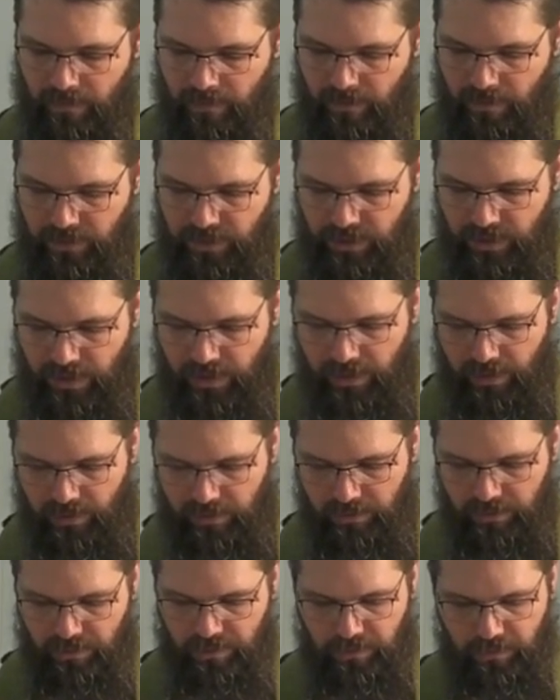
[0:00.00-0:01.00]
the seed
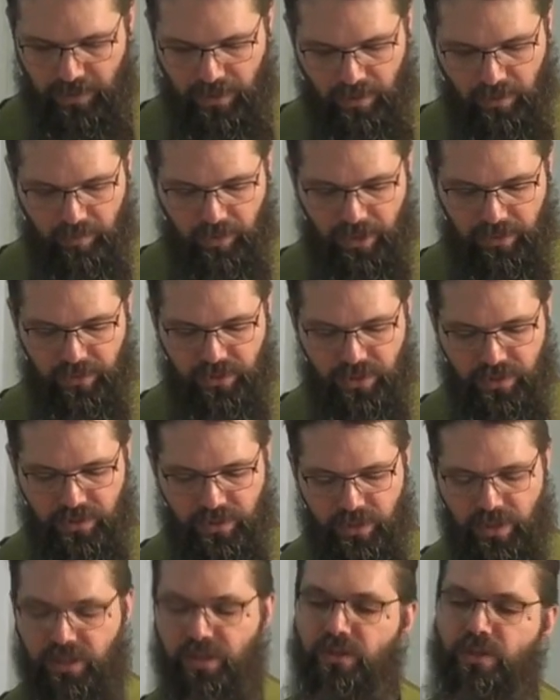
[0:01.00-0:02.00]
in whose fellow brothers and
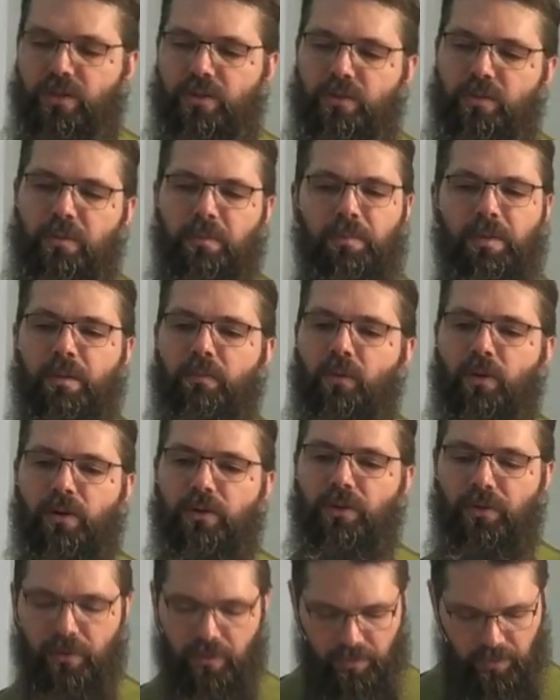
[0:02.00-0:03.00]
sisters would be more
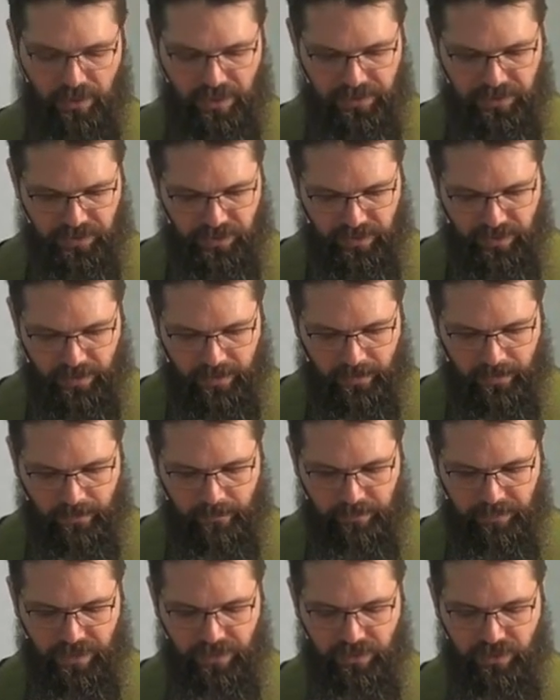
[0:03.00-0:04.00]
numerous
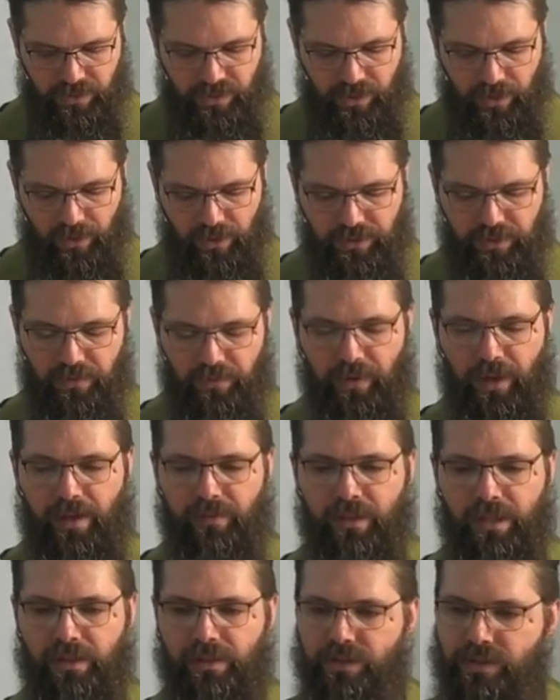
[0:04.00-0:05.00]
than the stars of
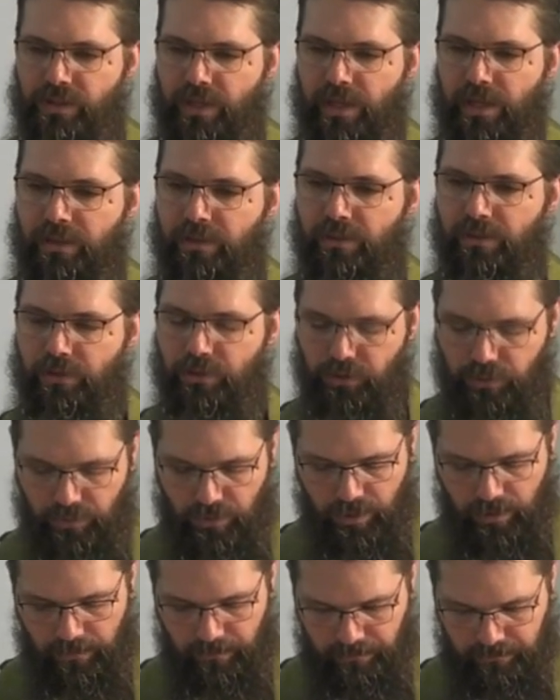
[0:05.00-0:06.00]
heaven and the sand on the
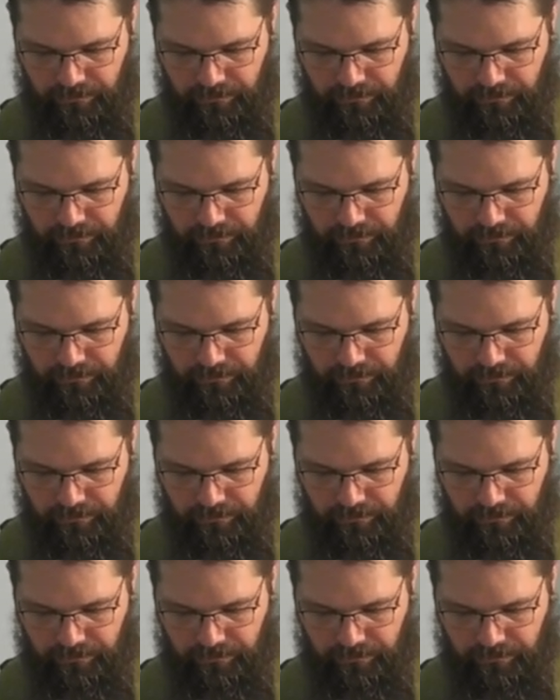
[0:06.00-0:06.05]
shore.